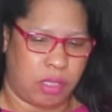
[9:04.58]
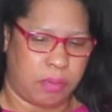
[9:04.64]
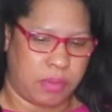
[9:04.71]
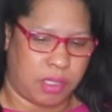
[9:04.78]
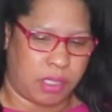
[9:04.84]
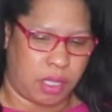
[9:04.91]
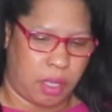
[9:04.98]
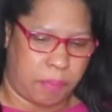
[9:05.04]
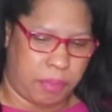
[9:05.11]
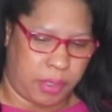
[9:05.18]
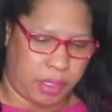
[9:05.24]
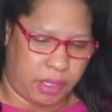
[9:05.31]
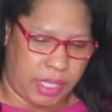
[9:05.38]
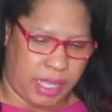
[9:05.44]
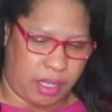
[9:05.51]
I'm just gonna
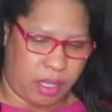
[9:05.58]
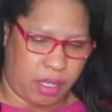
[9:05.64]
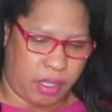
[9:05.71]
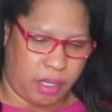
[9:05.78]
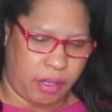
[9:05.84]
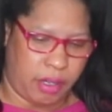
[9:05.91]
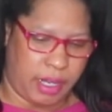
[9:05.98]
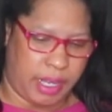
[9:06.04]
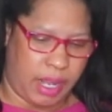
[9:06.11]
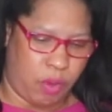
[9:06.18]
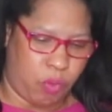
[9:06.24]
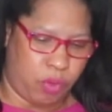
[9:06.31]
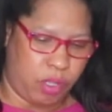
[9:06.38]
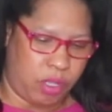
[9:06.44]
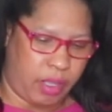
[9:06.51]
put that on here, and I
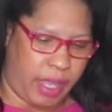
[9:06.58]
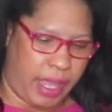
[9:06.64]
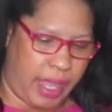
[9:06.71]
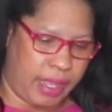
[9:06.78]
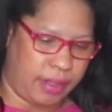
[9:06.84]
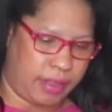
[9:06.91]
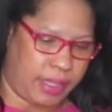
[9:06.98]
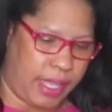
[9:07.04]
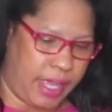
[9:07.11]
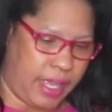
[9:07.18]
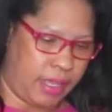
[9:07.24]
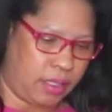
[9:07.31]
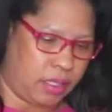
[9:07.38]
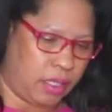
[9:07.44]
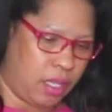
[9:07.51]
will add
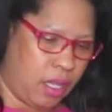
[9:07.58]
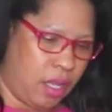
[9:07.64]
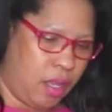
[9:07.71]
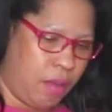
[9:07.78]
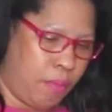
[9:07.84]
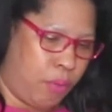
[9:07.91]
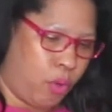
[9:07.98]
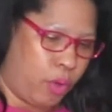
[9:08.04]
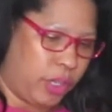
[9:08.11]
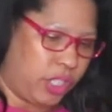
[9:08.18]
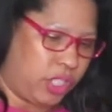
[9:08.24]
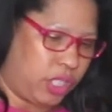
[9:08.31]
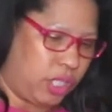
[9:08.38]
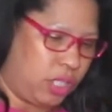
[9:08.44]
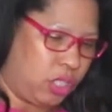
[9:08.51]
that
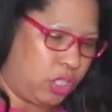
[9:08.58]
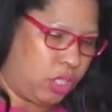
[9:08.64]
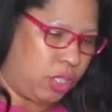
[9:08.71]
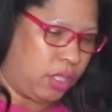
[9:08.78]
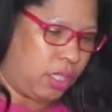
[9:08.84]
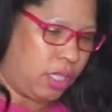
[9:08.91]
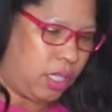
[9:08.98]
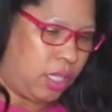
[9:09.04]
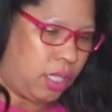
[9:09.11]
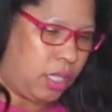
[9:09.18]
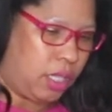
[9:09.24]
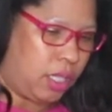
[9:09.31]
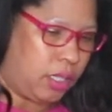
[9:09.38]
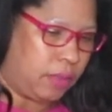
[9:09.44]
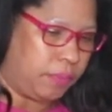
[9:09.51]
portion to the
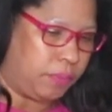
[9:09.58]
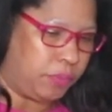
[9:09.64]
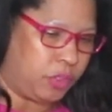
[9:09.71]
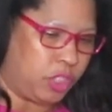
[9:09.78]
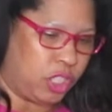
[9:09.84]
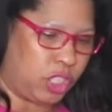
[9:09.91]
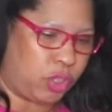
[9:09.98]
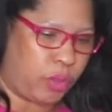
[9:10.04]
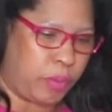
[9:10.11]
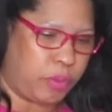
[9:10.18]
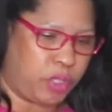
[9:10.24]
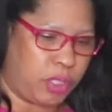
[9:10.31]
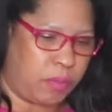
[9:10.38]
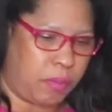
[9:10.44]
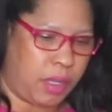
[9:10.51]

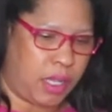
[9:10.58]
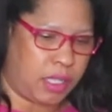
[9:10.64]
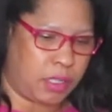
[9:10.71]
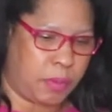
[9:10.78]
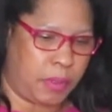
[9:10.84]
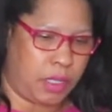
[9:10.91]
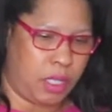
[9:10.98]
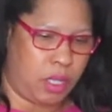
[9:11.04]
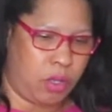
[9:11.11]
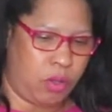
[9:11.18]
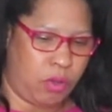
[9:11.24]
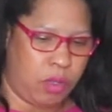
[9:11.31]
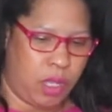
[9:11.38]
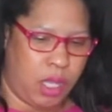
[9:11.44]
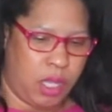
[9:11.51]
description box
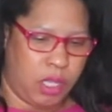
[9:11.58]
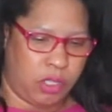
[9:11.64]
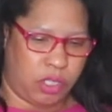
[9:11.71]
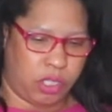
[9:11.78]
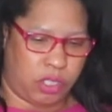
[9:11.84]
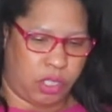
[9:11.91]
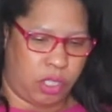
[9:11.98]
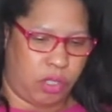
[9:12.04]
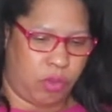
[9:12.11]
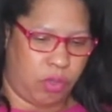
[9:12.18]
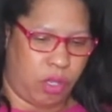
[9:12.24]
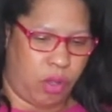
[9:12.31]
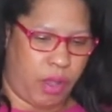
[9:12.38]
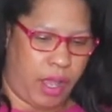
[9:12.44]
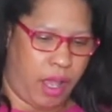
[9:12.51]
below, just so you
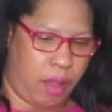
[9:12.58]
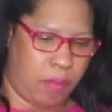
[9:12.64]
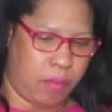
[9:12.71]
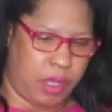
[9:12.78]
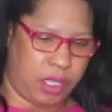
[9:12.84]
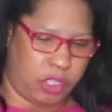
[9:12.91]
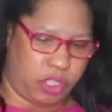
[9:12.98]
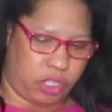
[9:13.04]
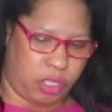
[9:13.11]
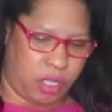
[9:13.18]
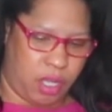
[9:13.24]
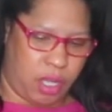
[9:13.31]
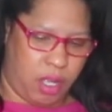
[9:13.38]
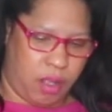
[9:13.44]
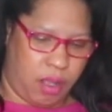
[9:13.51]
know how much
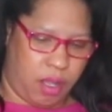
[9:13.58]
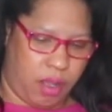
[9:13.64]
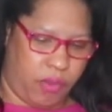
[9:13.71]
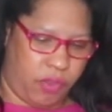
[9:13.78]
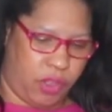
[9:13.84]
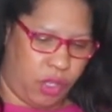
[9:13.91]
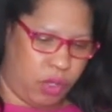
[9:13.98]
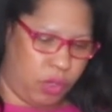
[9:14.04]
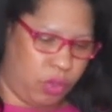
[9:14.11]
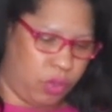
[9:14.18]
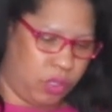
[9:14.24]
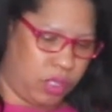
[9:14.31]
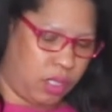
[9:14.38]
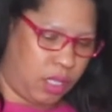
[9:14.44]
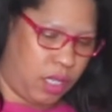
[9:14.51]
of
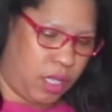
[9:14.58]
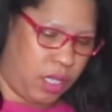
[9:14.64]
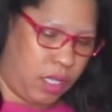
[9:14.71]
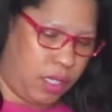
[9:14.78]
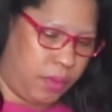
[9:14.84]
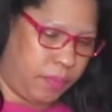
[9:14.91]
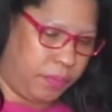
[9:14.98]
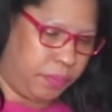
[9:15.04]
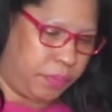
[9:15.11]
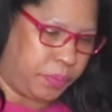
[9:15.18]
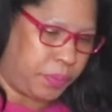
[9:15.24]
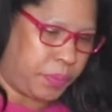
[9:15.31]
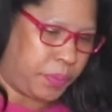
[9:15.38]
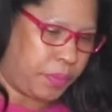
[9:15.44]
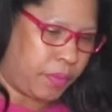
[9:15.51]
those
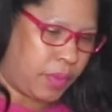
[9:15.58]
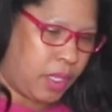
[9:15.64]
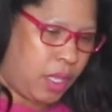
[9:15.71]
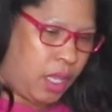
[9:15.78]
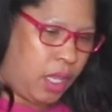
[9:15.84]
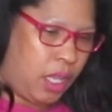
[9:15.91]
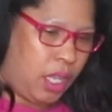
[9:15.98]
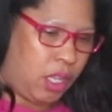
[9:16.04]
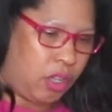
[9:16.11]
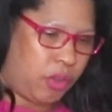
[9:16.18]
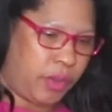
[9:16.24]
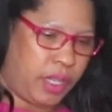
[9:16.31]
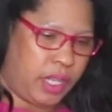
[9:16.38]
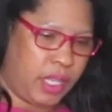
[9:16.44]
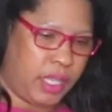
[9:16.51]

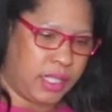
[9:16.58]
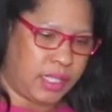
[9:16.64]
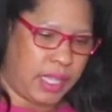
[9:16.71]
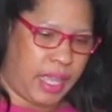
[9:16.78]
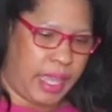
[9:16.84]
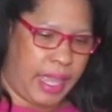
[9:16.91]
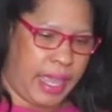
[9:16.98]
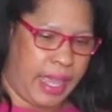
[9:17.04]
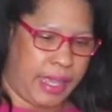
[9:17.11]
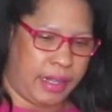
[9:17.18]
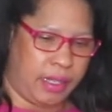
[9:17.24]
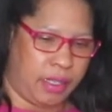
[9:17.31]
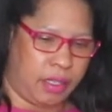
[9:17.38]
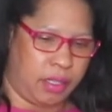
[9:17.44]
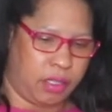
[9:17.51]
ingredients I
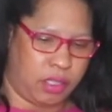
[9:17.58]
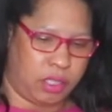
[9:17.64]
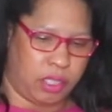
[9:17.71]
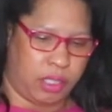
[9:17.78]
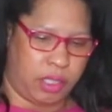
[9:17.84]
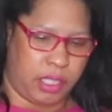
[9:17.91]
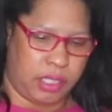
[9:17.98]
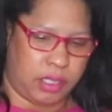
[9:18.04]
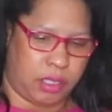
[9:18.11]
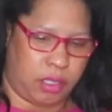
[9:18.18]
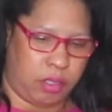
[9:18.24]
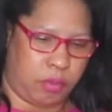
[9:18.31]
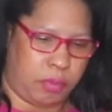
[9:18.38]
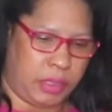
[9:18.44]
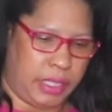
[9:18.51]
added to this
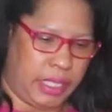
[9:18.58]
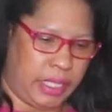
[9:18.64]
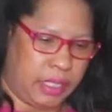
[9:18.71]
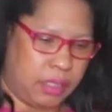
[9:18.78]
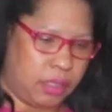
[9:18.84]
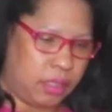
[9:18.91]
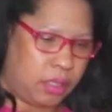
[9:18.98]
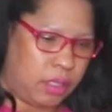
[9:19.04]
little blend.